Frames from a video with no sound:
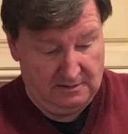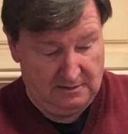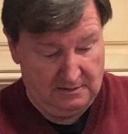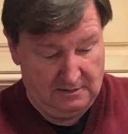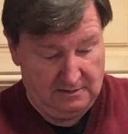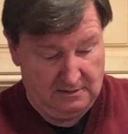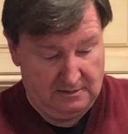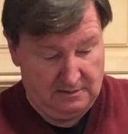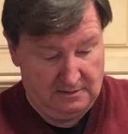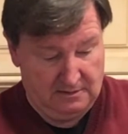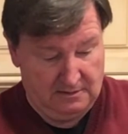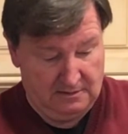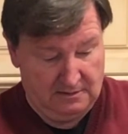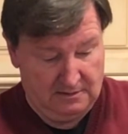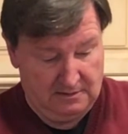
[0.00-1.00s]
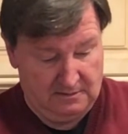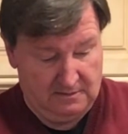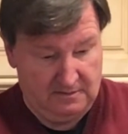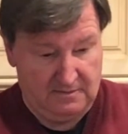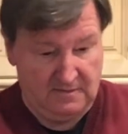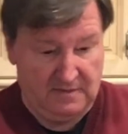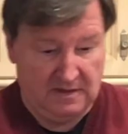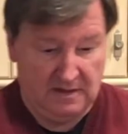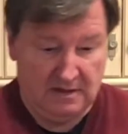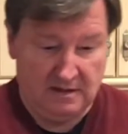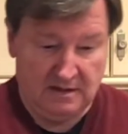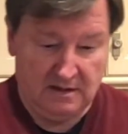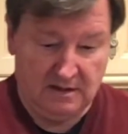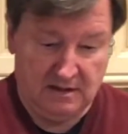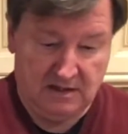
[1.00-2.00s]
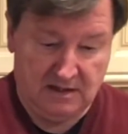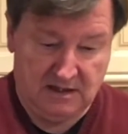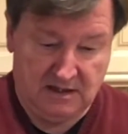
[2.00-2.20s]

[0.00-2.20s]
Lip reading: [no speech]